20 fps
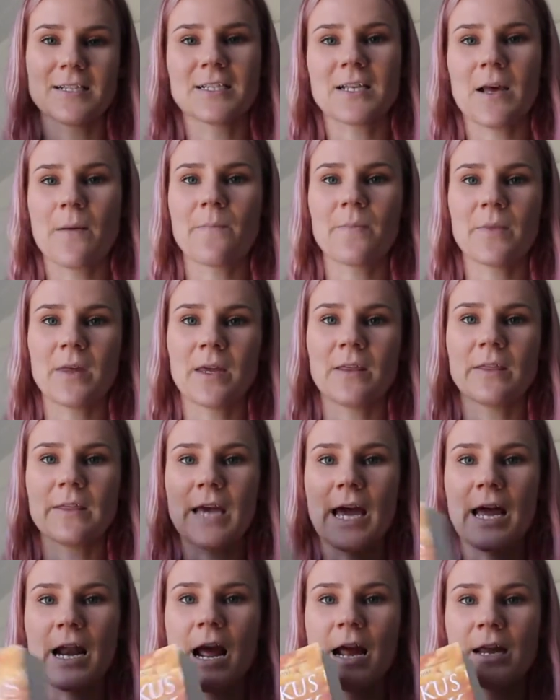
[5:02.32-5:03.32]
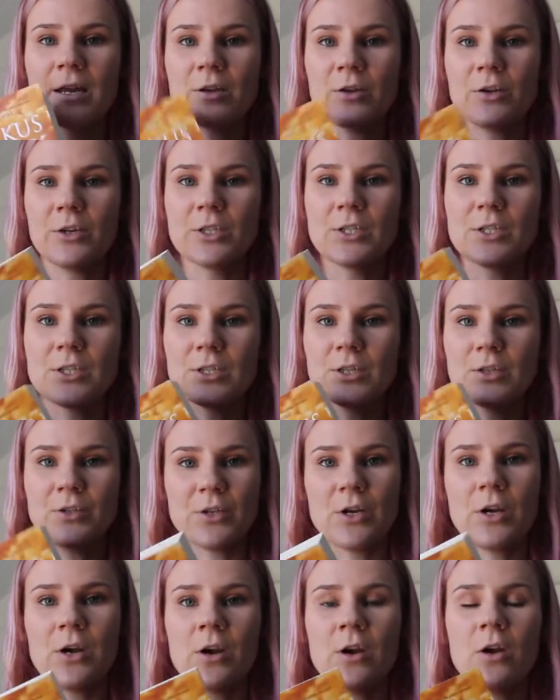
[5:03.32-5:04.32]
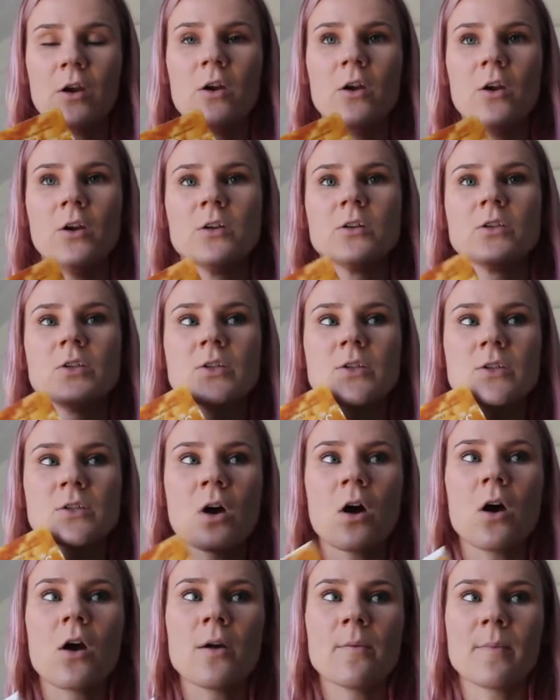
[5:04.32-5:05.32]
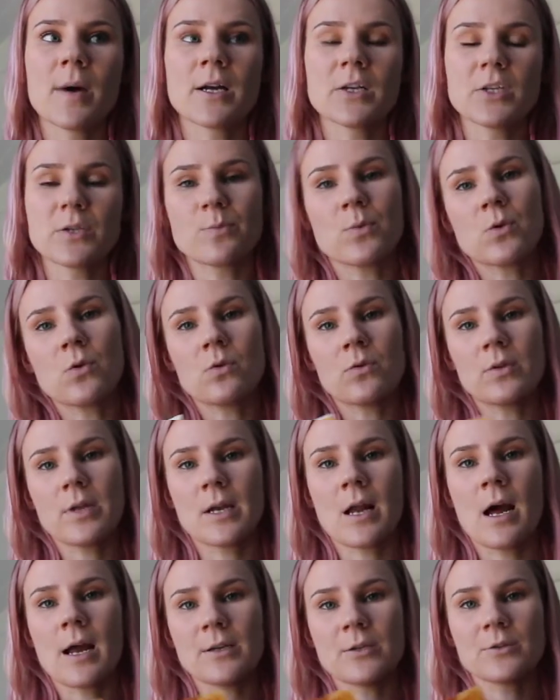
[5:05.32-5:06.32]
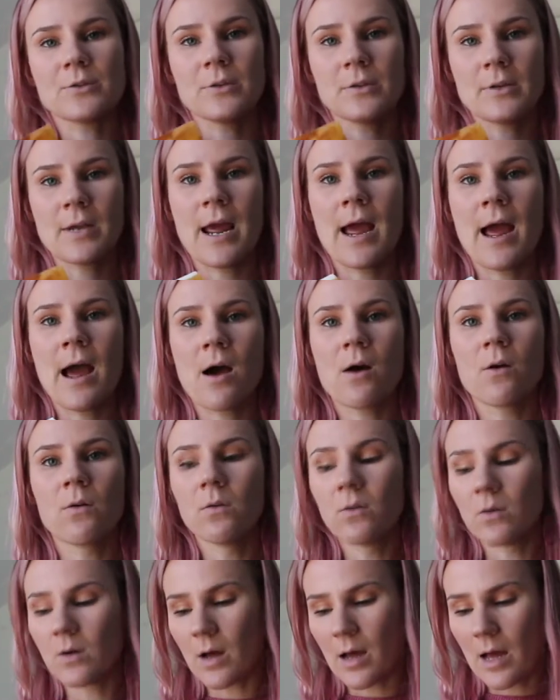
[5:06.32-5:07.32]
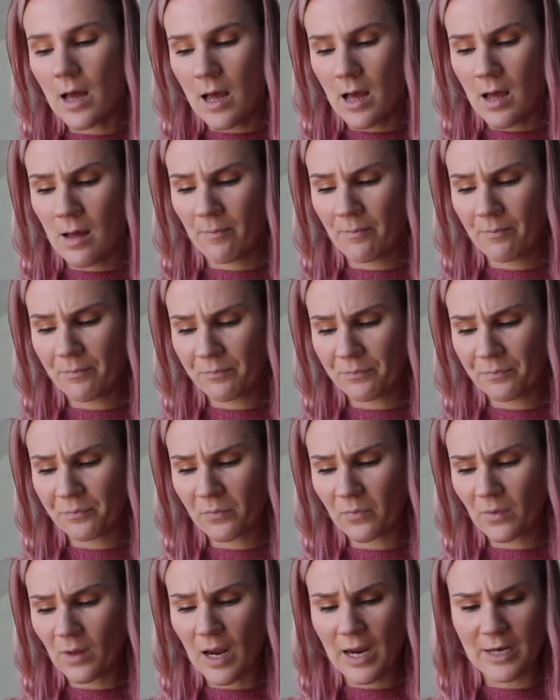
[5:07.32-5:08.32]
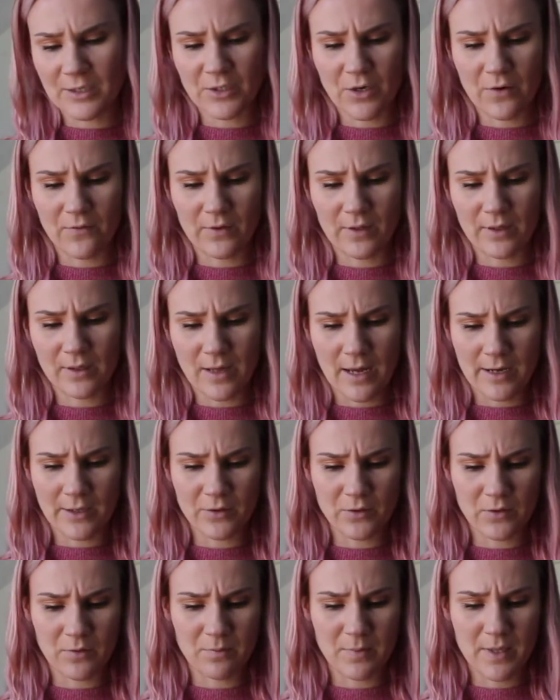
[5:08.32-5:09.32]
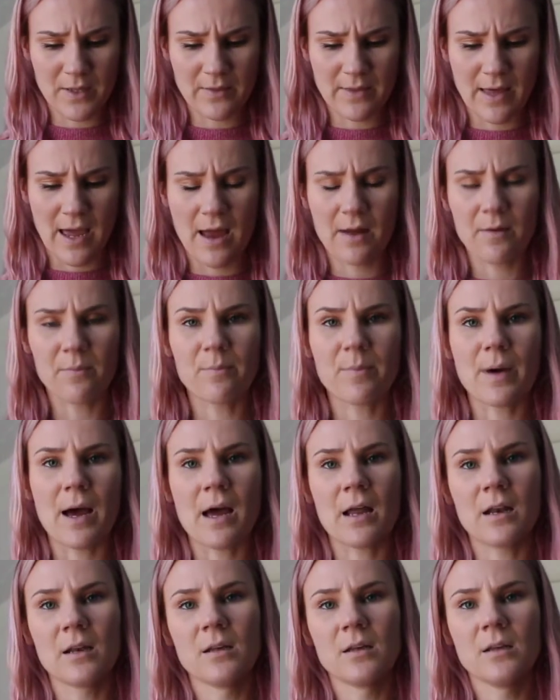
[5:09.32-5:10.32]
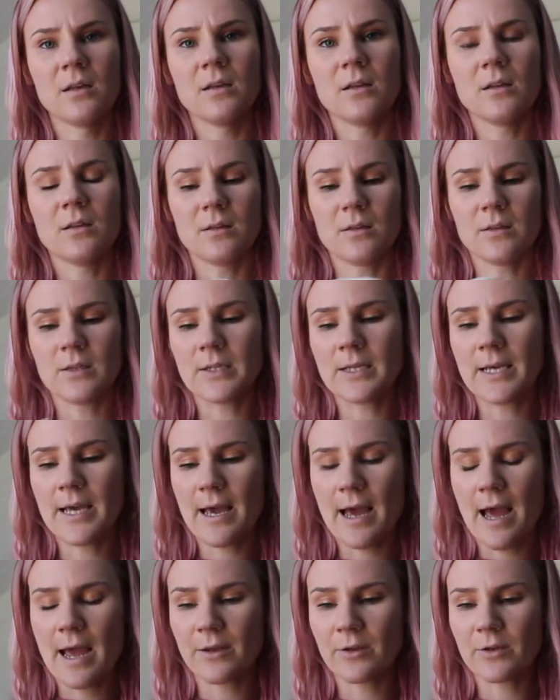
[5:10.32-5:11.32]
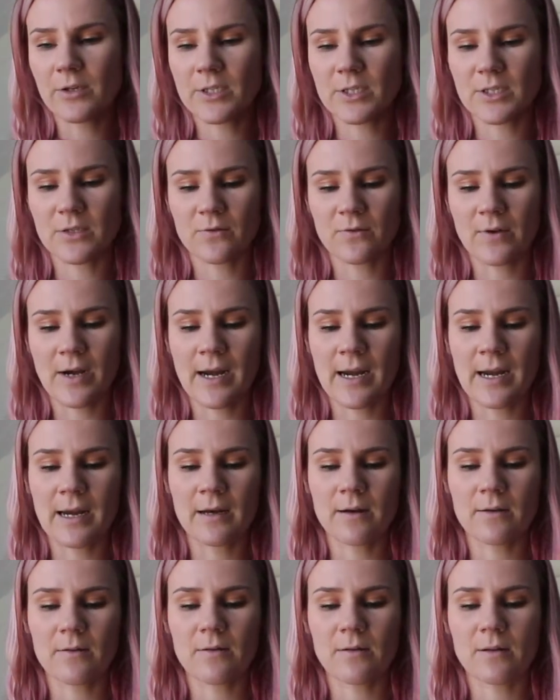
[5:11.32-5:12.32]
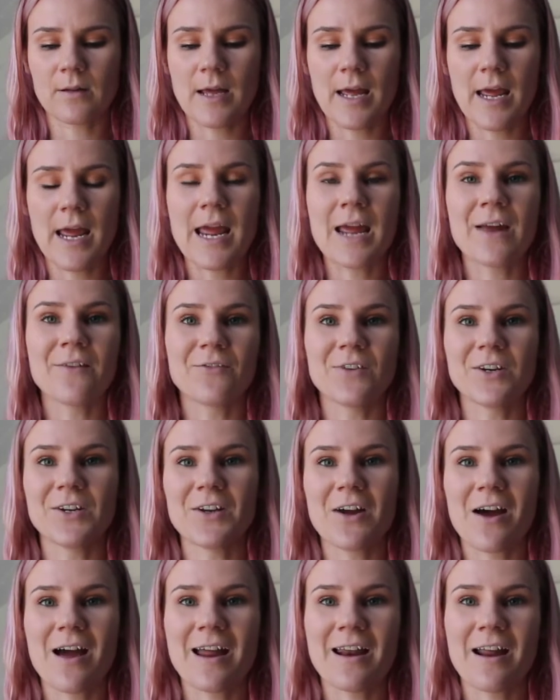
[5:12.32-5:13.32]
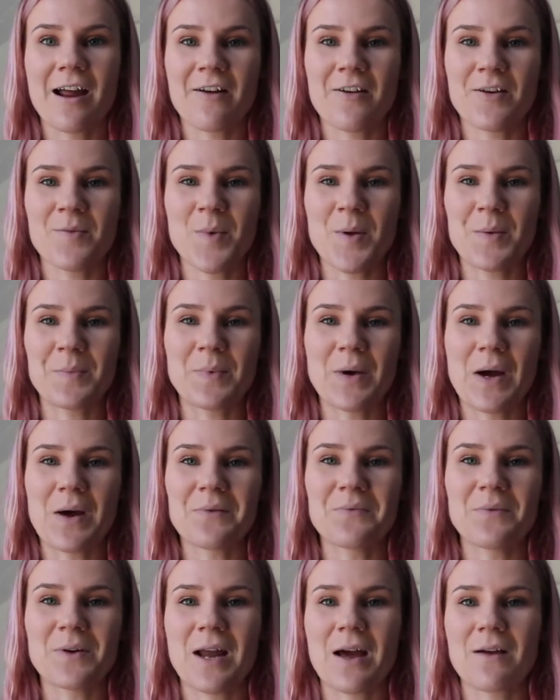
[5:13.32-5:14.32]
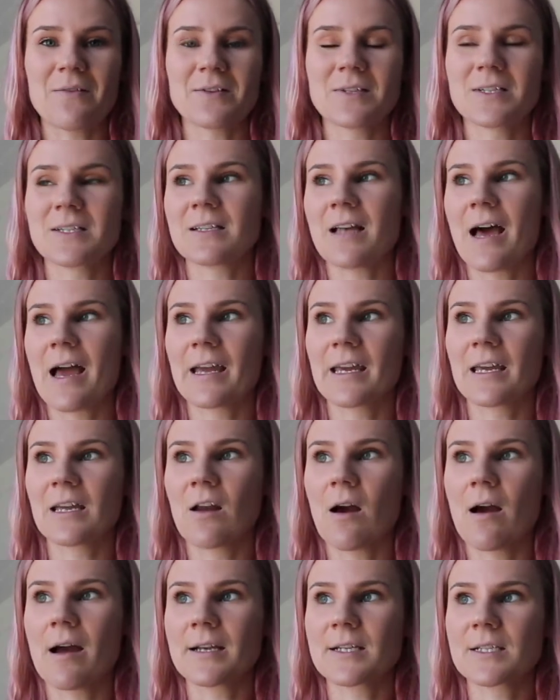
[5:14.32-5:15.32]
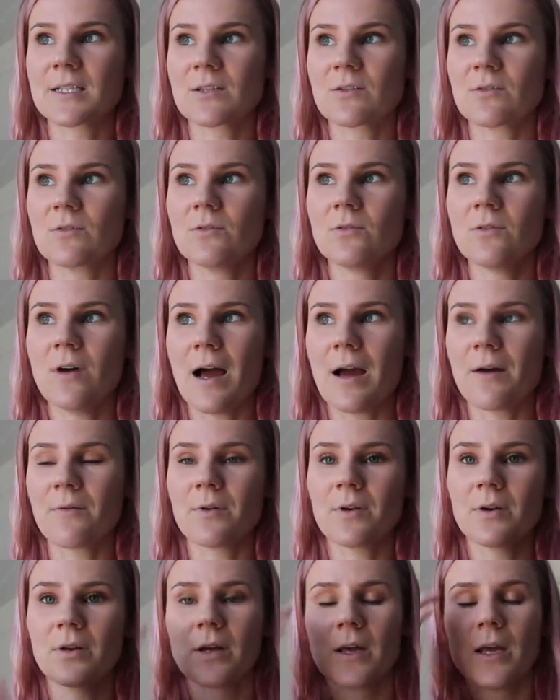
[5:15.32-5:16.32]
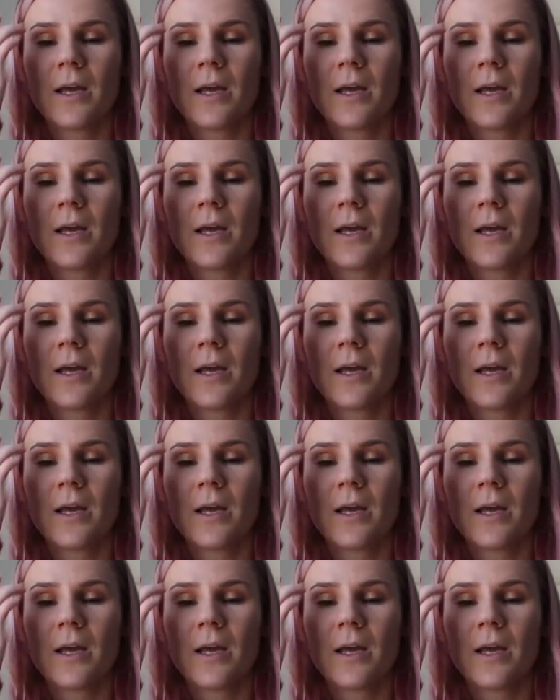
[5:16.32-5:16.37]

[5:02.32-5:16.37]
something that I used to do so much more than I do now. I don't really like to admit that, but yeah, I used to read every night. I remember when I was like in high school, I would